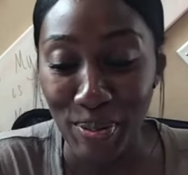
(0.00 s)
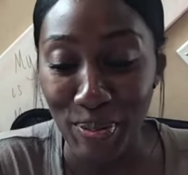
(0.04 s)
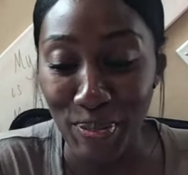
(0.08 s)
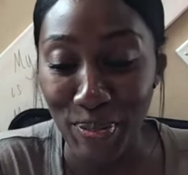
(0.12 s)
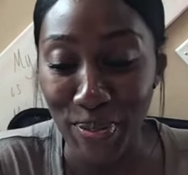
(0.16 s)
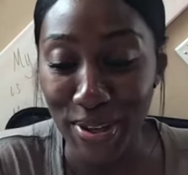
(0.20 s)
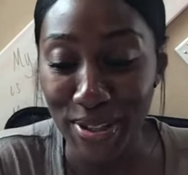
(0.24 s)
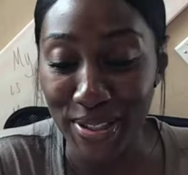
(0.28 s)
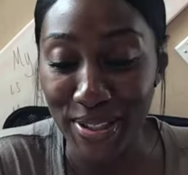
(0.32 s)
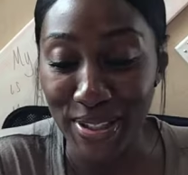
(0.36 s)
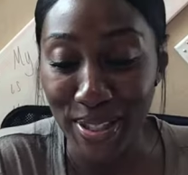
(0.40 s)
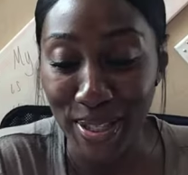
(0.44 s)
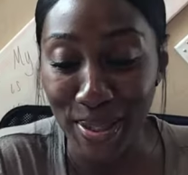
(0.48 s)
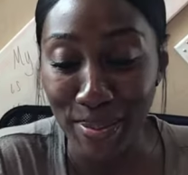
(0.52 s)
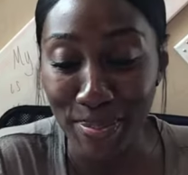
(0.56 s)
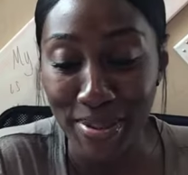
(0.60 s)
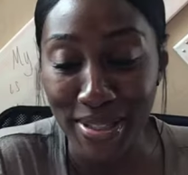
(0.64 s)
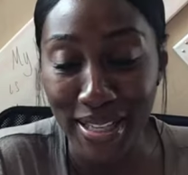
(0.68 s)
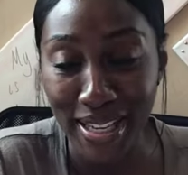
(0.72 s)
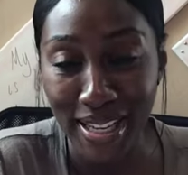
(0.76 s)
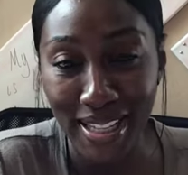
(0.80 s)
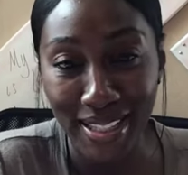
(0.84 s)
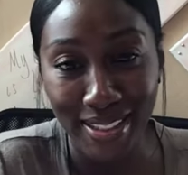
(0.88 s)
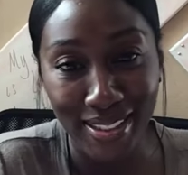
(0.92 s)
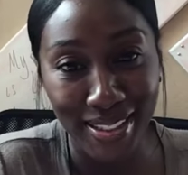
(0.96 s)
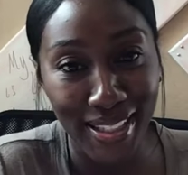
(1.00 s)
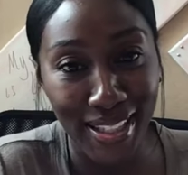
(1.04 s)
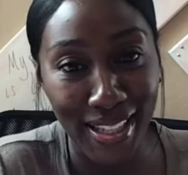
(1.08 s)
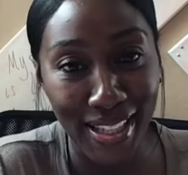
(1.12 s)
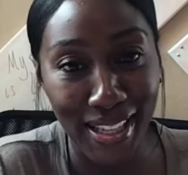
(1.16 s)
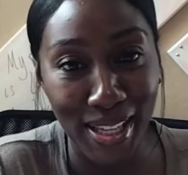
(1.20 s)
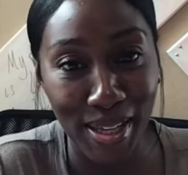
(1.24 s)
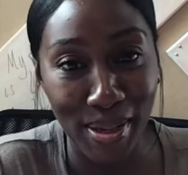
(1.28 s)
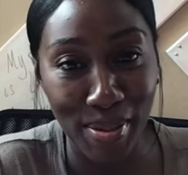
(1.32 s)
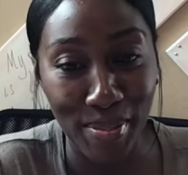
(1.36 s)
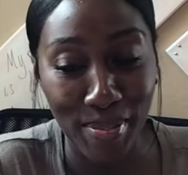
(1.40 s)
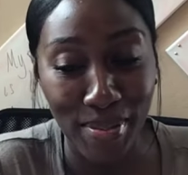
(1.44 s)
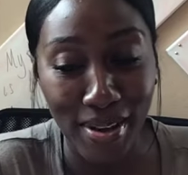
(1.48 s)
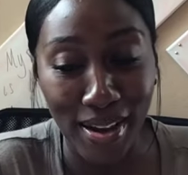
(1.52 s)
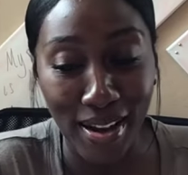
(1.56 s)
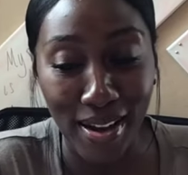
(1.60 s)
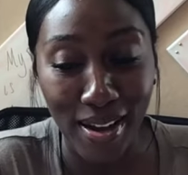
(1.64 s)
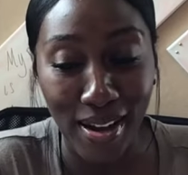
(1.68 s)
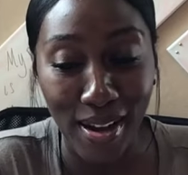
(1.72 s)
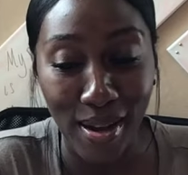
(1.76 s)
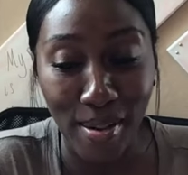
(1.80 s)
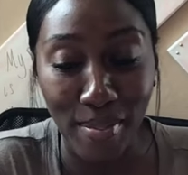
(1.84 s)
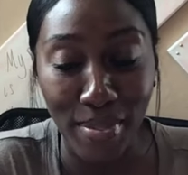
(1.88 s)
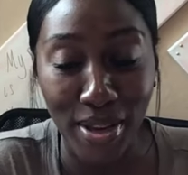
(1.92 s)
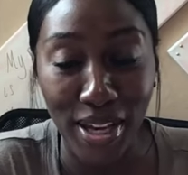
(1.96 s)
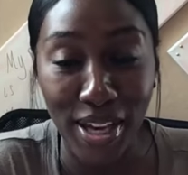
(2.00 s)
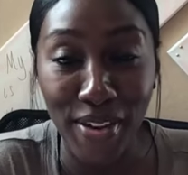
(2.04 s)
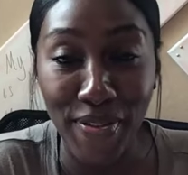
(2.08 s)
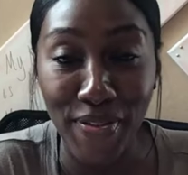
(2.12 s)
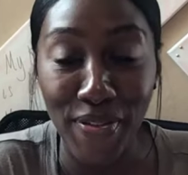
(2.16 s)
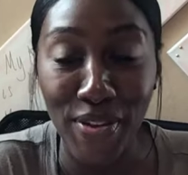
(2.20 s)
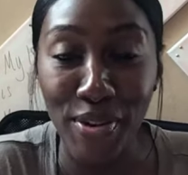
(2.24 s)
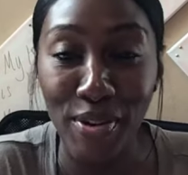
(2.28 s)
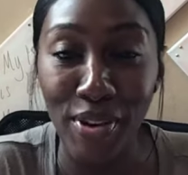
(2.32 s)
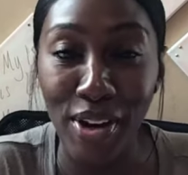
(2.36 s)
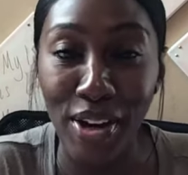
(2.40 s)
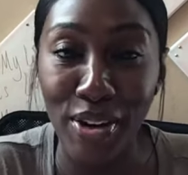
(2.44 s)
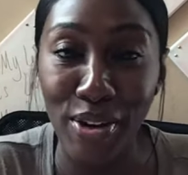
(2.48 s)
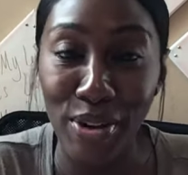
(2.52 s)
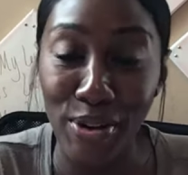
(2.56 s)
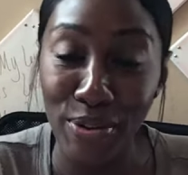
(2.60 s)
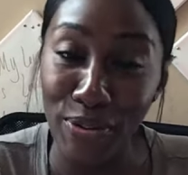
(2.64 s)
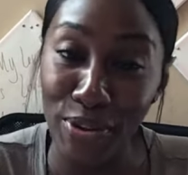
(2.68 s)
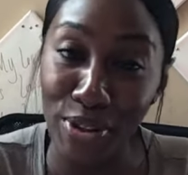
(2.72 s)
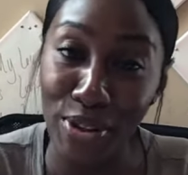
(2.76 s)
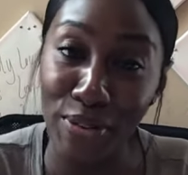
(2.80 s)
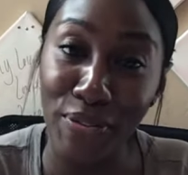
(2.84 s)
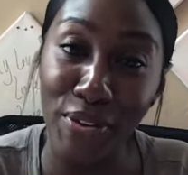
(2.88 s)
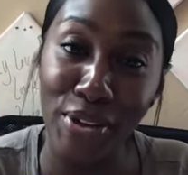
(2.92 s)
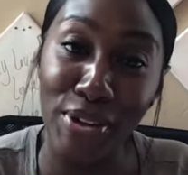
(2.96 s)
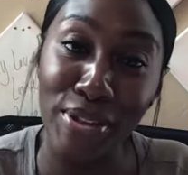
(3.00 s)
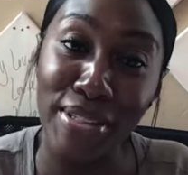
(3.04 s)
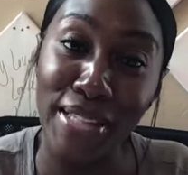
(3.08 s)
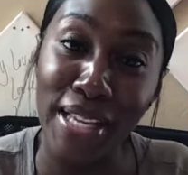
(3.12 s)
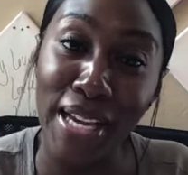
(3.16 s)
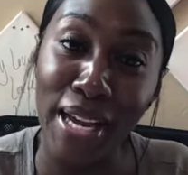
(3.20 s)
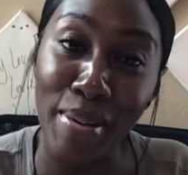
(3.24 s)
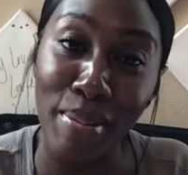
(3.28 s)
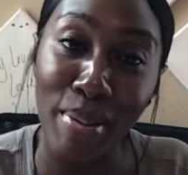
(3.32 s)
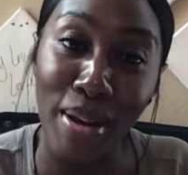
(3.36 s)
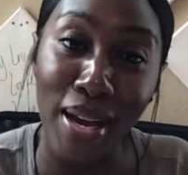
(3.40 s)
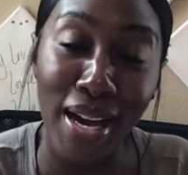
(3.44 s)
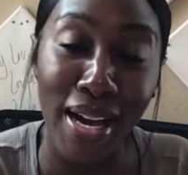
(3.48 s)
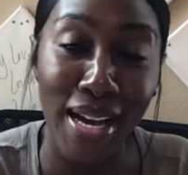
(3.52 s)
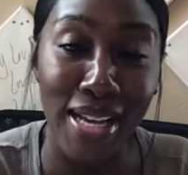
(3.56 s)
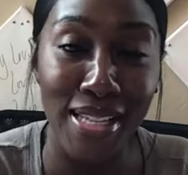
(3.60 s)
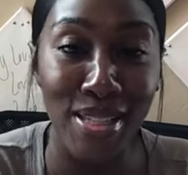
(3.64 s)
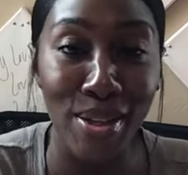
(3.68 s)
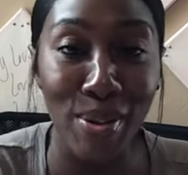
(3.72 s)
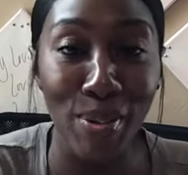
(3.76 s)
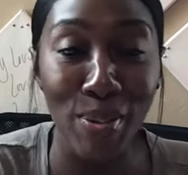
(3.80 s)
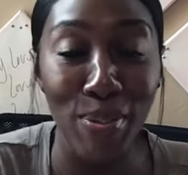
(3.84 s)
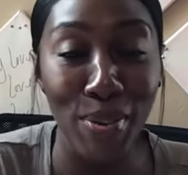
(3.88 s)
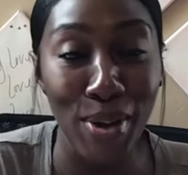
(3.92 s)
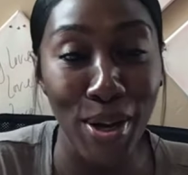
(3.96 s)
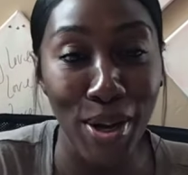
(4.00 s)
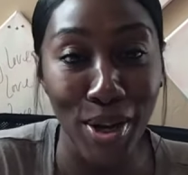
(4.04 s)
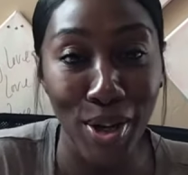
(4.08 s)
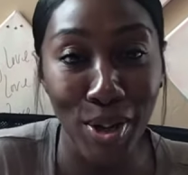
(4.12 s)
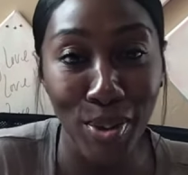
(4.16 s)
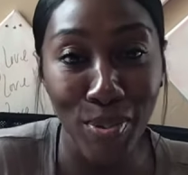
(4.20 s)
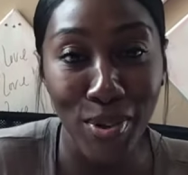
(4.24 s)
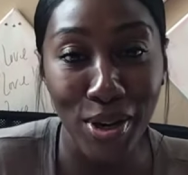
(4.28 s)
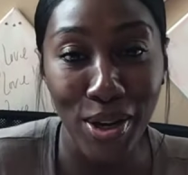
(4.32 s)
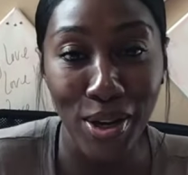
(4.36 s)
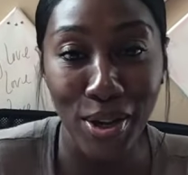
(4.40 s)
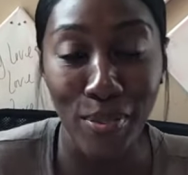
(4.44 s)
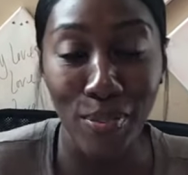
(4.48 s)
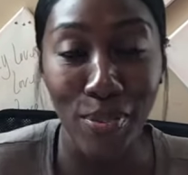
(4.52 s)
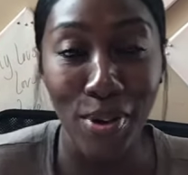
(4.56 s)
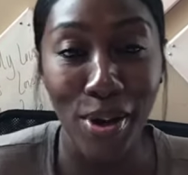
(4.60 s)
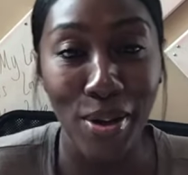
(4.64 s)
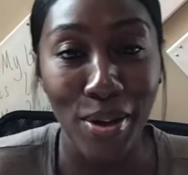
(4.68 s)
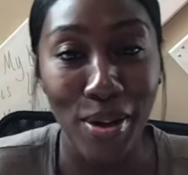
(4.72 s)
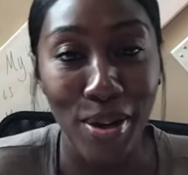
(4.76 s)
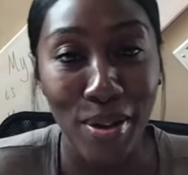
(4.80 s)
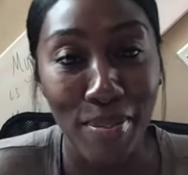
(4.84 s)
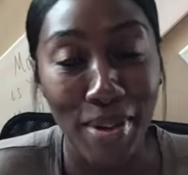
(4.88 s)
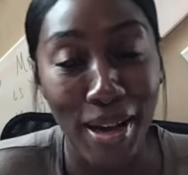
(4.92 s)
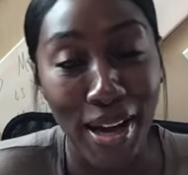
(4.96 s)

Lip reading: What's up, Sag team? If you are new for the first time, guys, welcome, welcome, welcome.